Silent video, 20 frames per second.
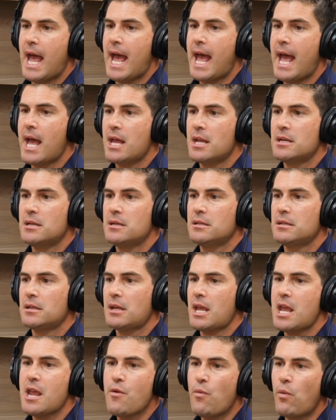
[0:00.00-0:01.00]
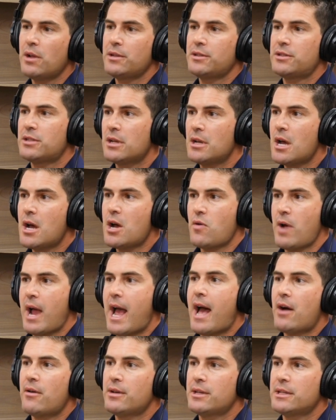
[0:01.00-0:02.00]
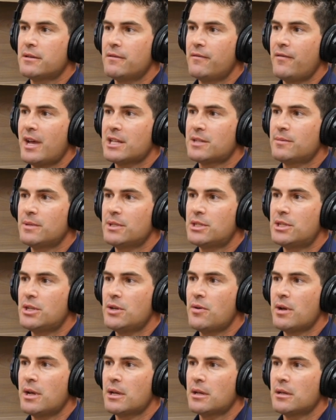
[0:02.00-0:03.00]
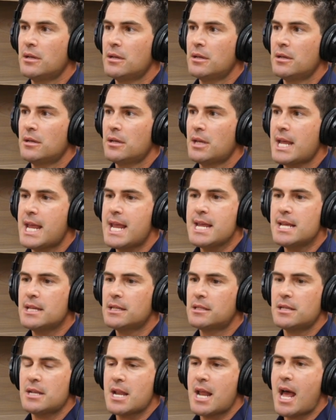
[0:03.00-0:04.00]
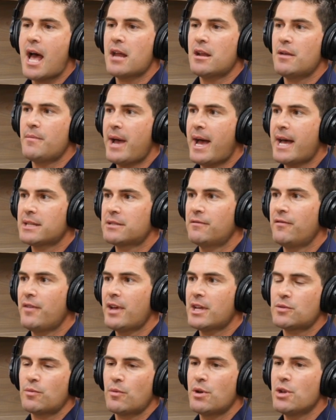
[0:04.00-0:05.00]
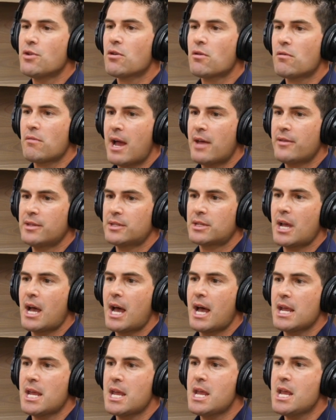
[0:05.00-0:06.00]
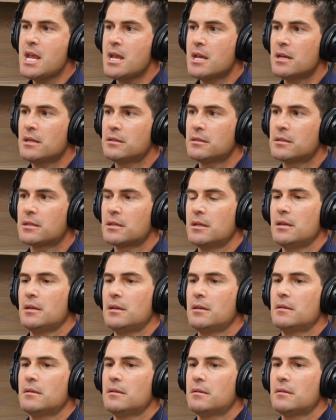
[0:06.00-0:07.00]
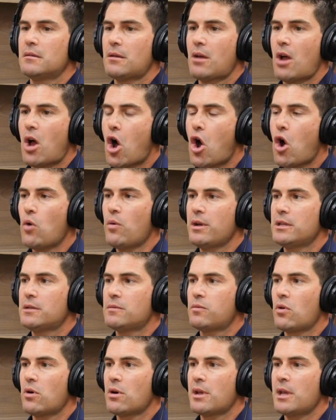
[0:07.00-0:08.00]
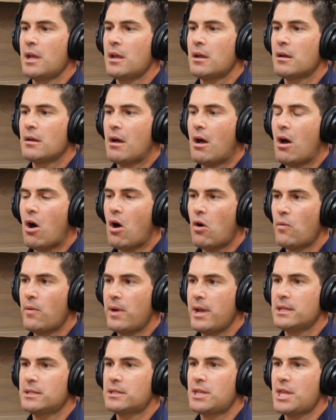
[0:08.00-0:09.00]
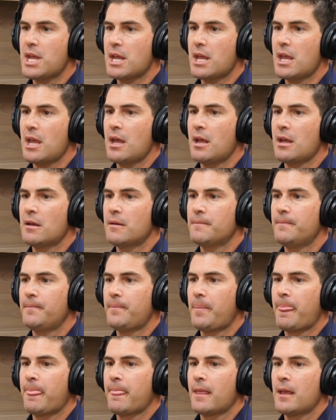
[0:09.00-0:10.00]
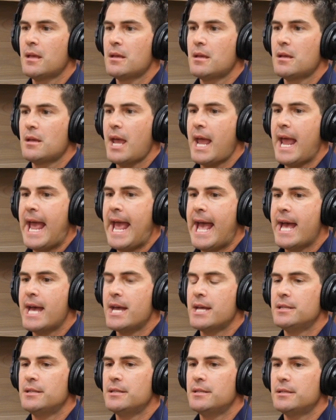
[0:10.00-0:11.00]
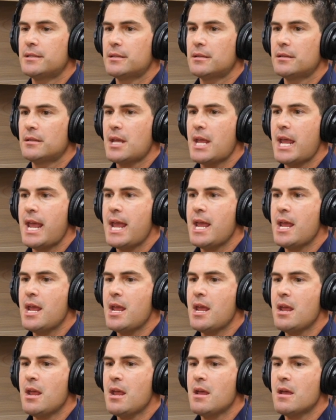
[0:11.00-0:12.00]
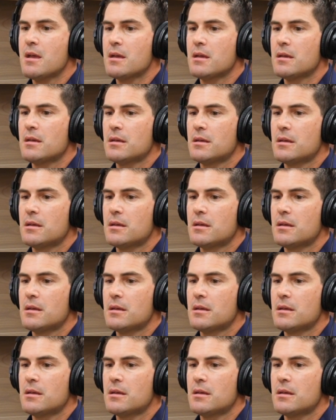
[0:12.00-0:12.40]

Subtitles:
and he wants to know how his investment's doing. He is not a passive investor. When you're around this guy, he is always working, always thinking, and he